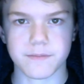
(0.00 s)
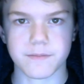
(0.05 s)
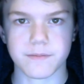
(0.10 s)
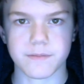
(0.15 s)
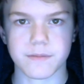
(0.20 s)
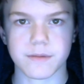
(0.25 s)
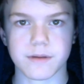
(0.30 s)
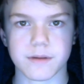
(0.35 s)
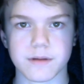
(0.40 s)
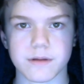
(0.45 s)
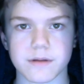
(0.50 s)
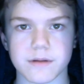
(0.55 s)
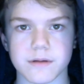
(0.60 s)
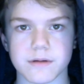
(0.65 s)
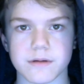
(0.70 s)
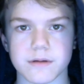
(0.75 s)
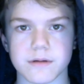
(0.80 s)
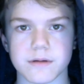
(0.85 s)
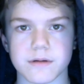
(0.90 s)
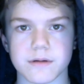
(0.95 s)

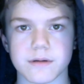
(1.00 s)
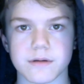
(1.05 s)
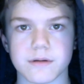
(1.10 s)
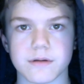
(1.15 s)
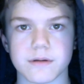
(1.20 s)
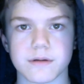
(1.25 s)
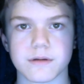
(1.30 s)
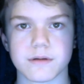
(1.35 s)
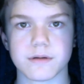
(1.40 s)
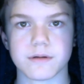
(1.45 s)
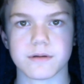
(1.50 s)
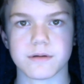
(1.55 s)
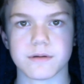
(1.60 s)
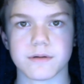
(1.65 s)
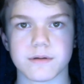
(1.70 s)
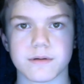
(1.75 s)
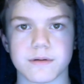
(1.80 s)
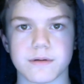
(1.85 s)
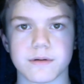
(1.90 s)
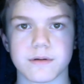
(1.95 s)

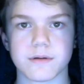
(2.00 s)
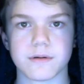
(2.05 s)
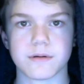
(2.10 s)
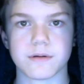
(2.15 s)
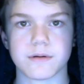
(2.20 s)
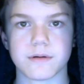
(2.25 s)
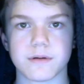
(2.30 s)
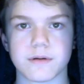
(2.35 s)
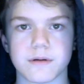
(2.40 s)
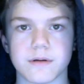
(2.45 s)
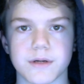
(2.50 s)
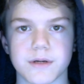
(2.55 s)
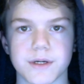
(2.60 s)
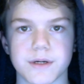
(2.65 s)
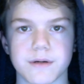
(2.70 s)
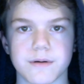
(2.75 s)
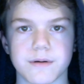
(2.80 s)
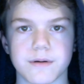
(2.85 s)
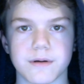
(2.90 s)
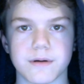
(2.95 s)

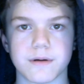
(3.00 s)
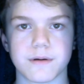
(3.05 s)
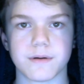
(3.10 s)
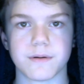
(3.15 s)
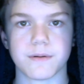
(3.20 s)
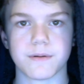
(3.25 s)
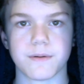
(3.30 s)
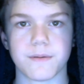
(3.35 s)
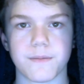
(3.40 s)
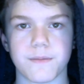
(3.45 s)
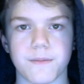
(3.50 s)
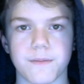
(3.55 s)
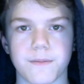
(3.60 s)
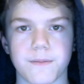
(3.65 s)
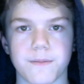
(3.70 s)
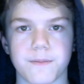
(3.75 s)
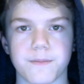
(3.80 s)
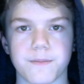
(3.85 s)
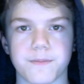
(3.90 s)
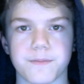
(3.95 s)

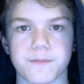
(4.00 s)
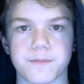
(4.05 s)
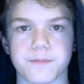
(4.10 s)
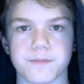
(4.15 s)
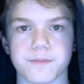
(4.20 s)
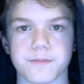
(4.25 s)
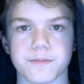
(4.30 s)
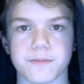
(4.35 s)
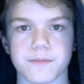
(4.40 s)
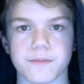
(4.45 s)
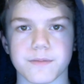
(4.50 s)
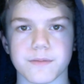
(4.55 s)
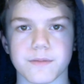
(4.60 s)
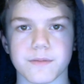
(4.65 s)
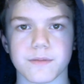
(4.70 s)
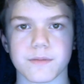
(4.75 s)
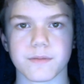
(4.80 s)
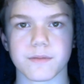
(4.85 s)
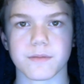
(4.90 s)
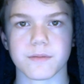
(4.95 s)
Nobody speaks.